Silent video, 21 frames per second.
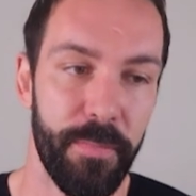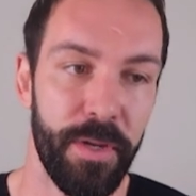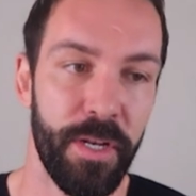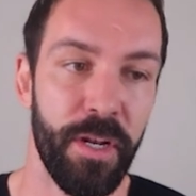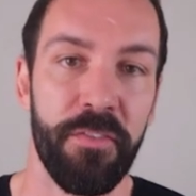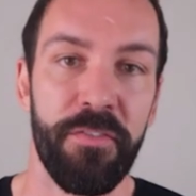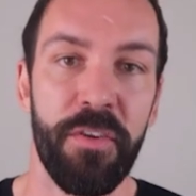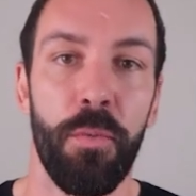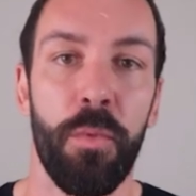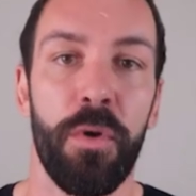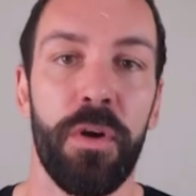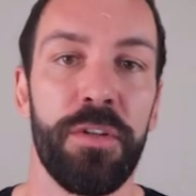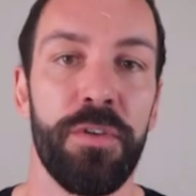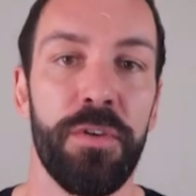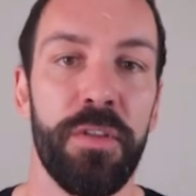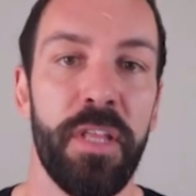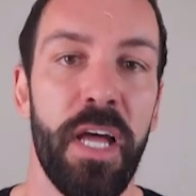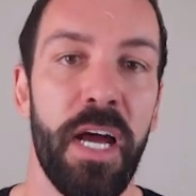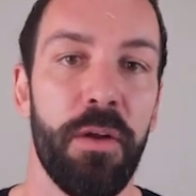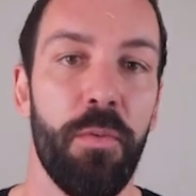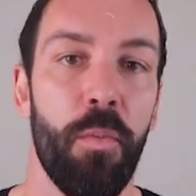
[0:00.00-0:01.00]
you know, if you want to do
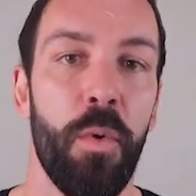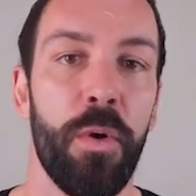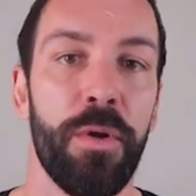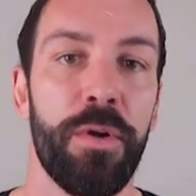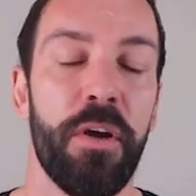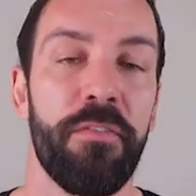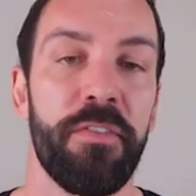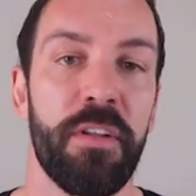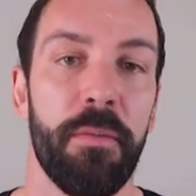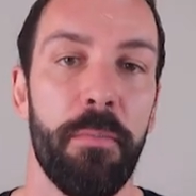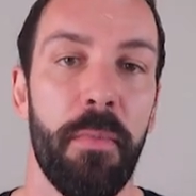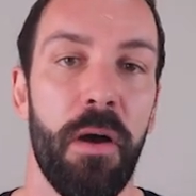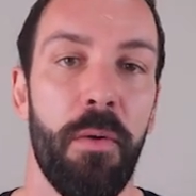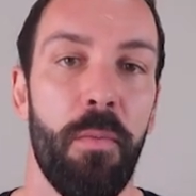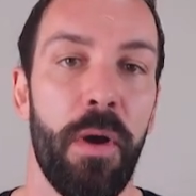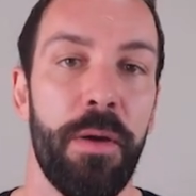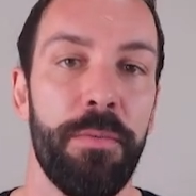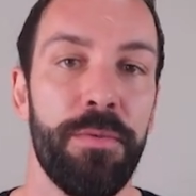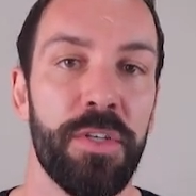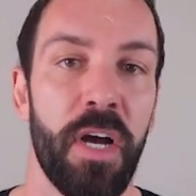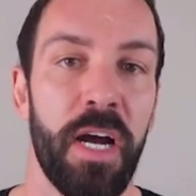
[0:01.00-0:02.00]
that, wander over to my
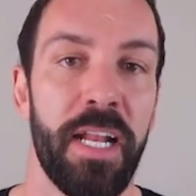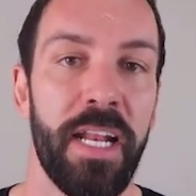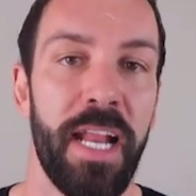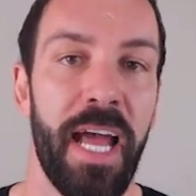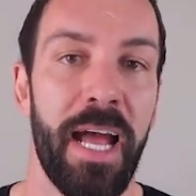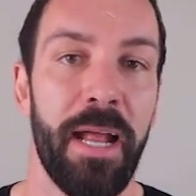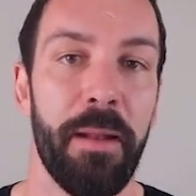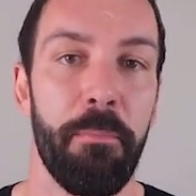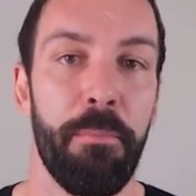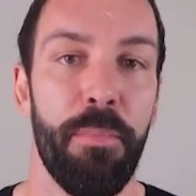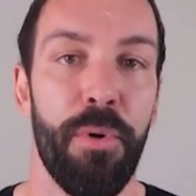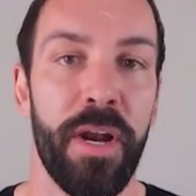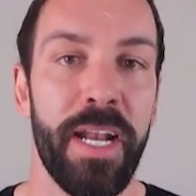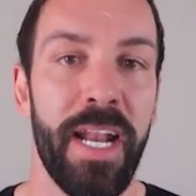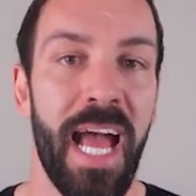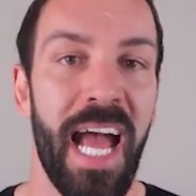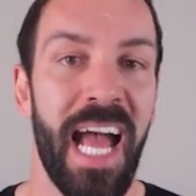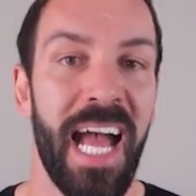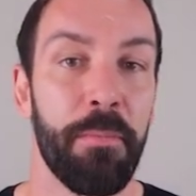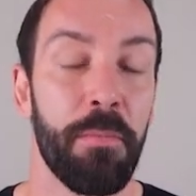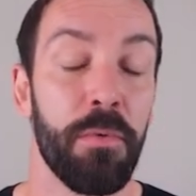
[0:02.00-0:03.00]
website at
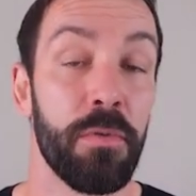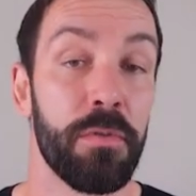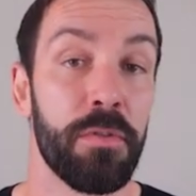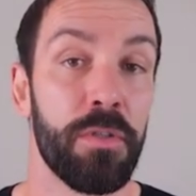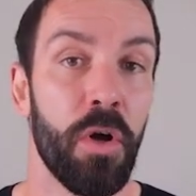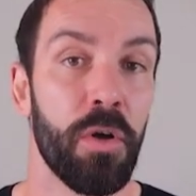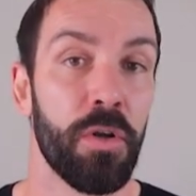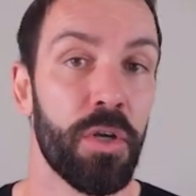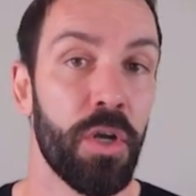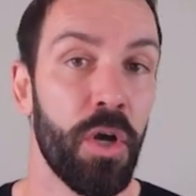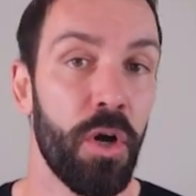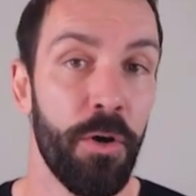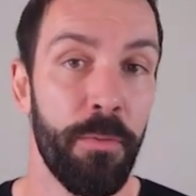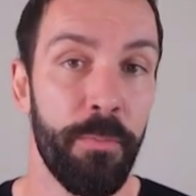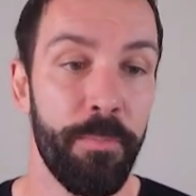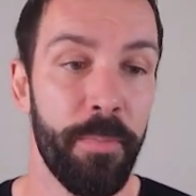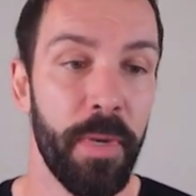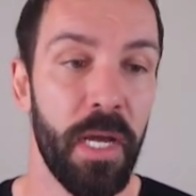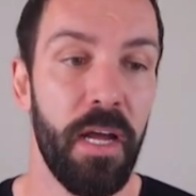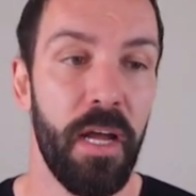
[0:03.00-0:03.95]
brenhamel.com.